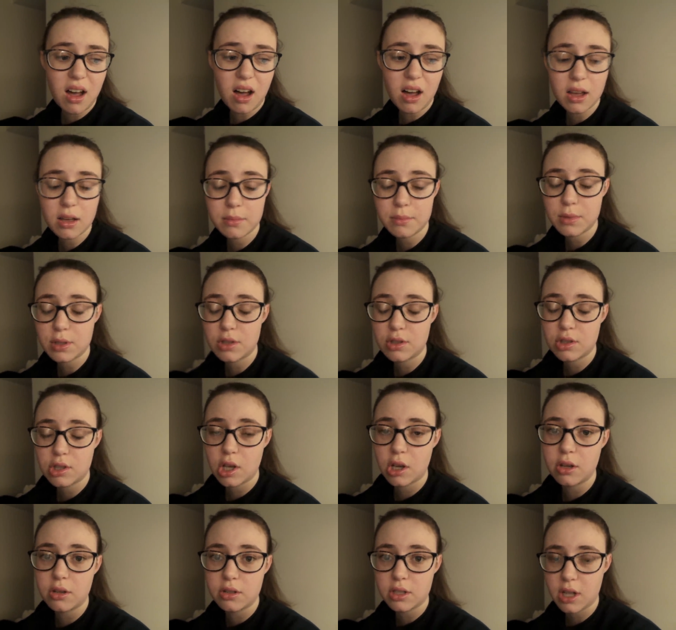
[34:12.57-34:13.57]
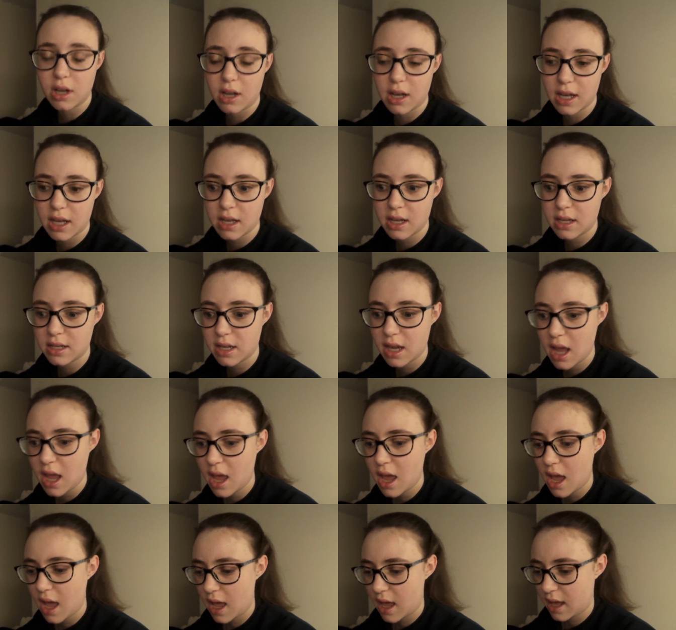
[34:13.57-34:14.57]
I am so tired
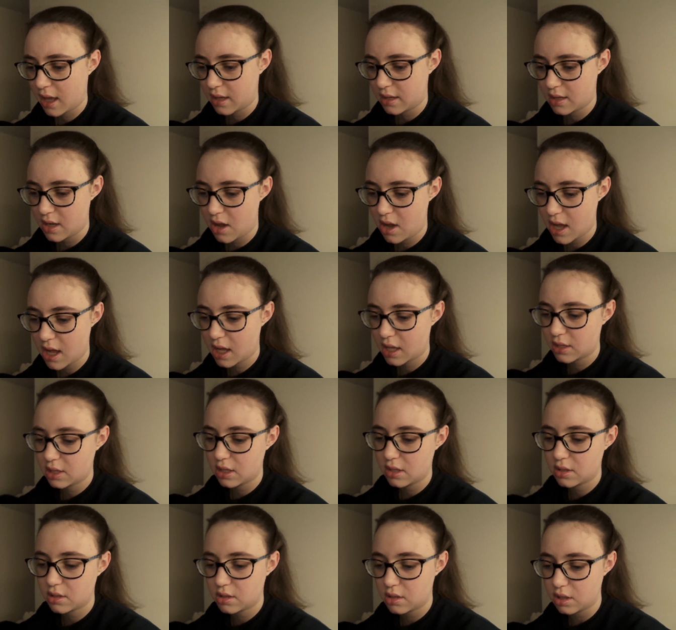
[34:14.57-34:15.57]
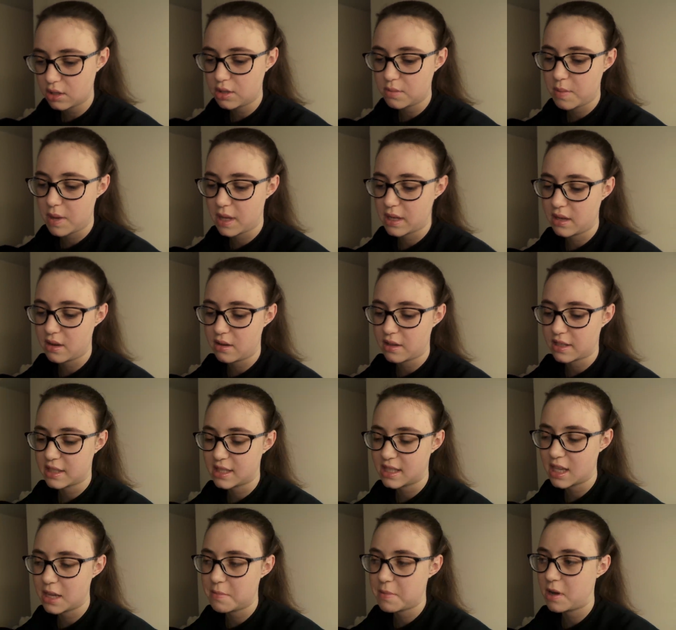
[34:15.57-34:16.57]
and I had such a bad
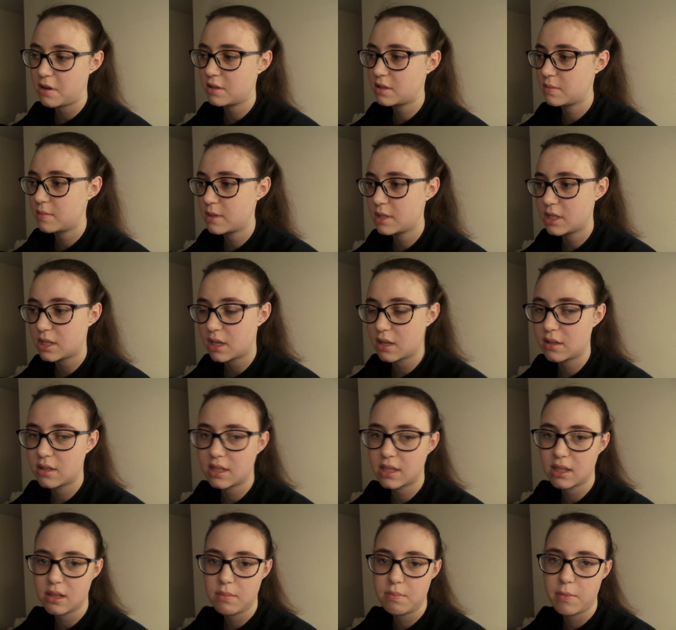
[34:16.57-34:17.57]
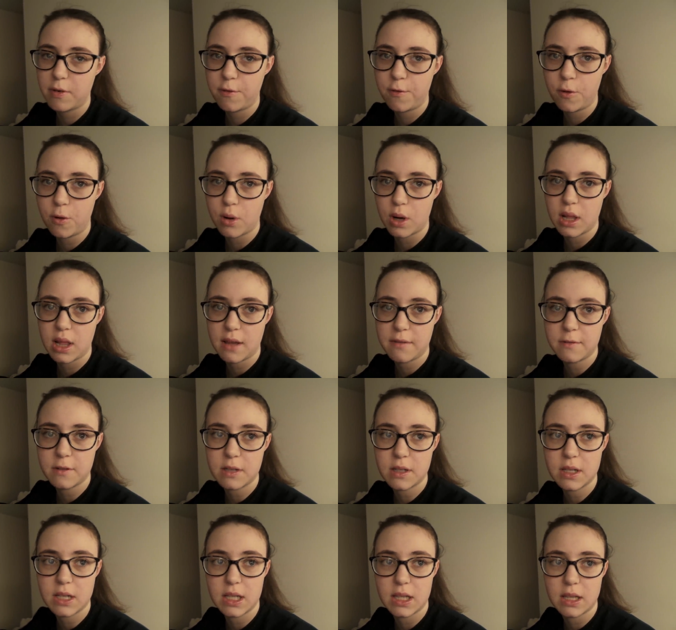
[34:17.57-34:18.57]
night's sleep. I was supposed to go to sleep before
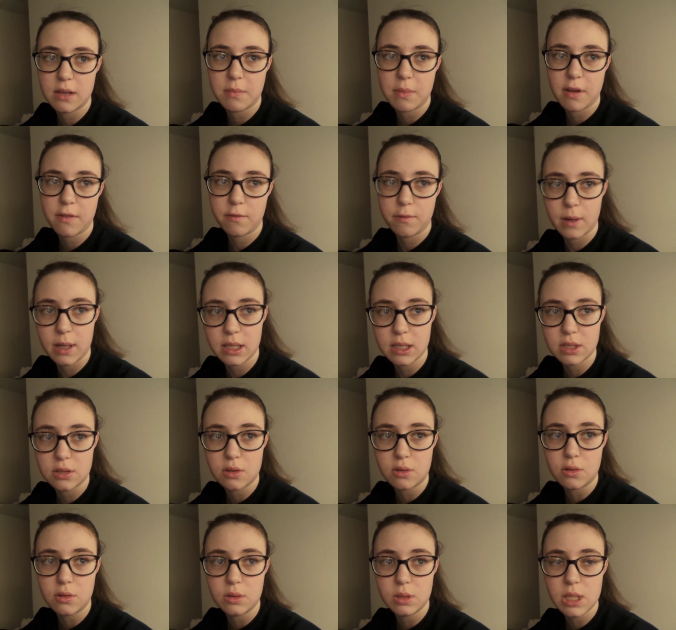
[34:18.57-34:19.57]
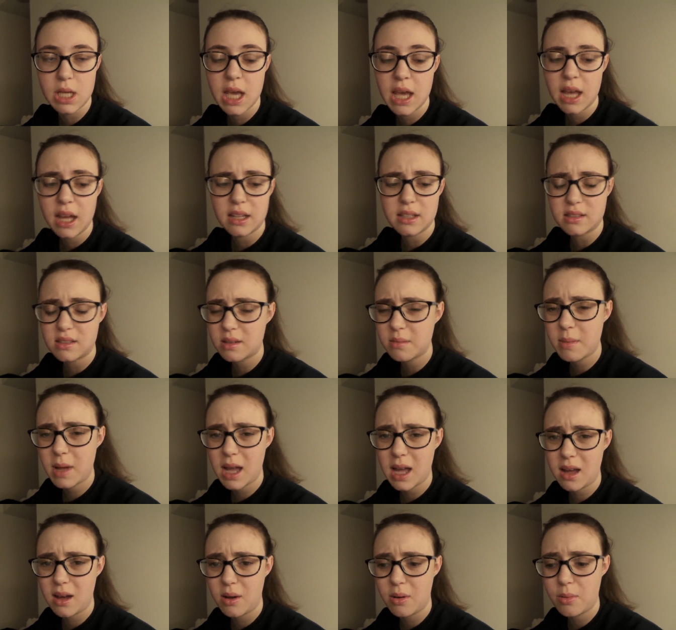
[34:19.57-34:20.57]
11 and then my friend called and
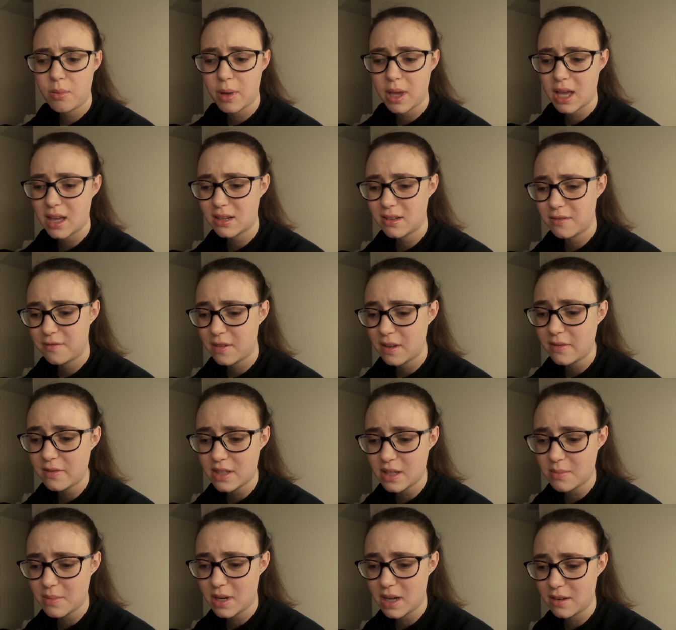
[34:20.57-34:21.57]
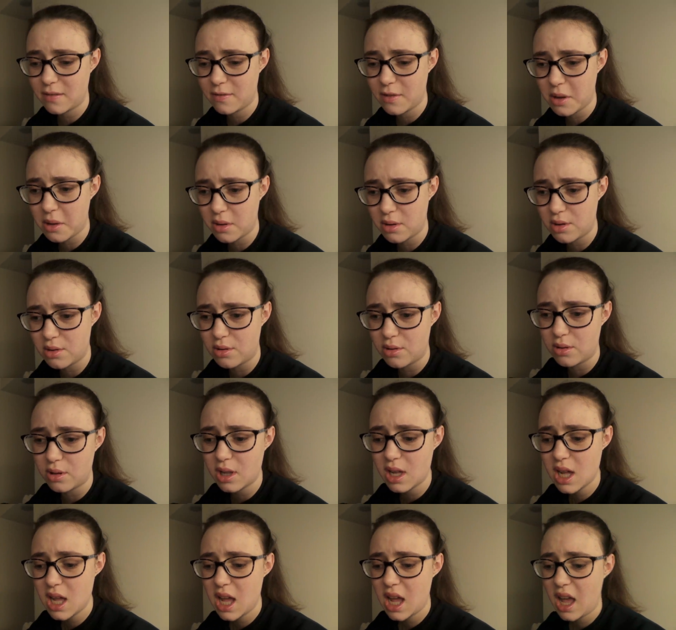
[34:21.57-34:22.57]
somehow we had a 50 minute phone call